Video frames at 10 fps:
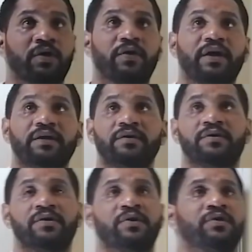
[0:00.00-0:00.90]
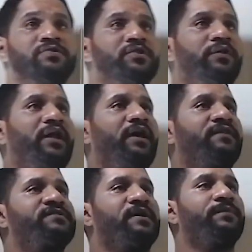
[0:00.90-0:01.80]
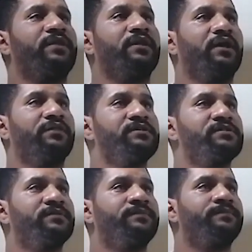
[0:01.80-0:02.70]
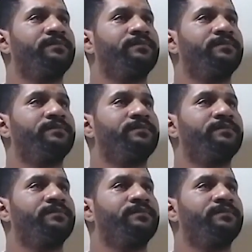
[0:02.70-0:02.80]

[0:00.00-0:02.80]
Okay, so when I have something like this,